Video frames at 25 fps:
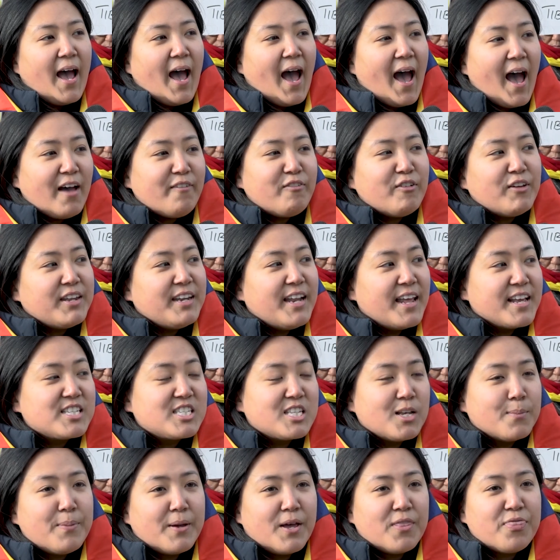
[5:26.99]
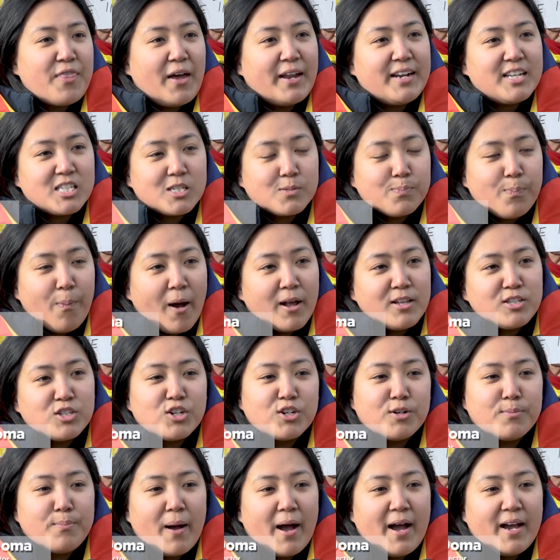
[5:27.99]
Having an exhibit that is
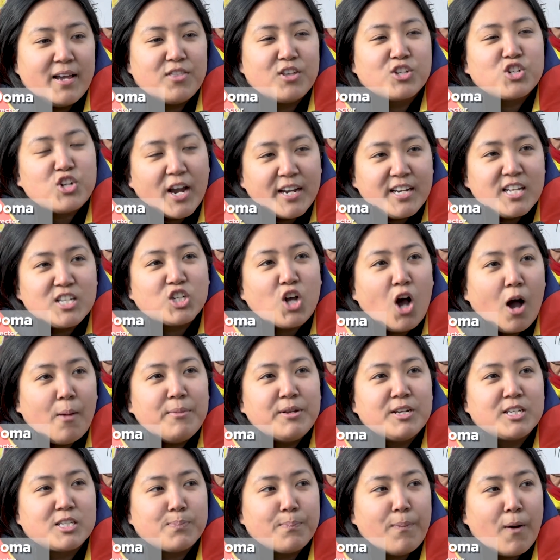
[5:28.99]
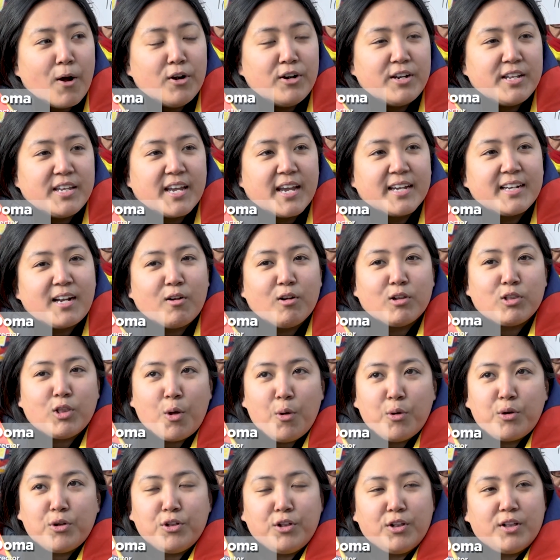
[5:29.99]
sponsored by the Chinese Communist Party in our
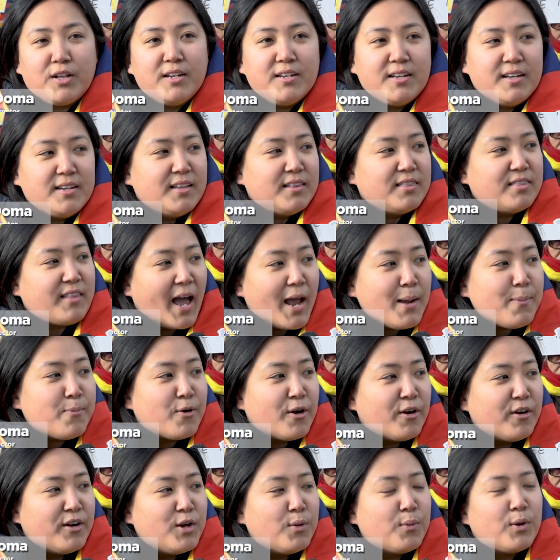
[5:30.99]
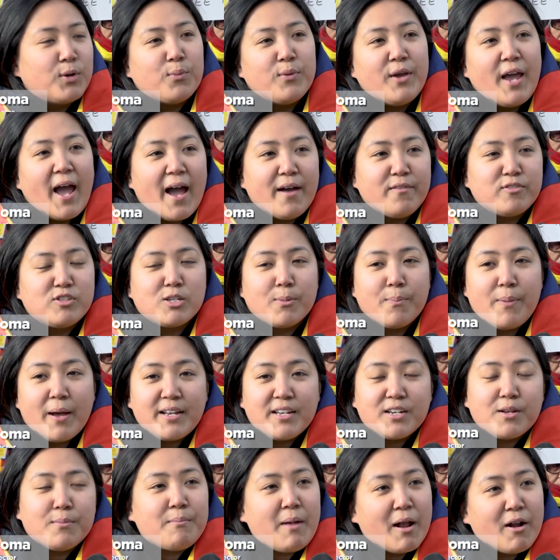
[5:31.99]
local library, when we have
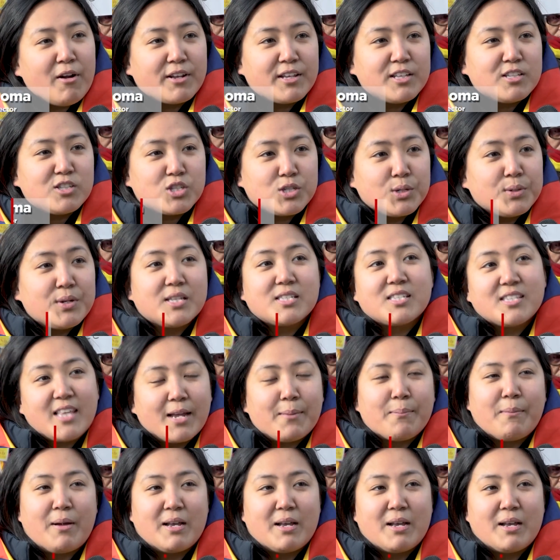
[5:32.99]
Tibetan American students like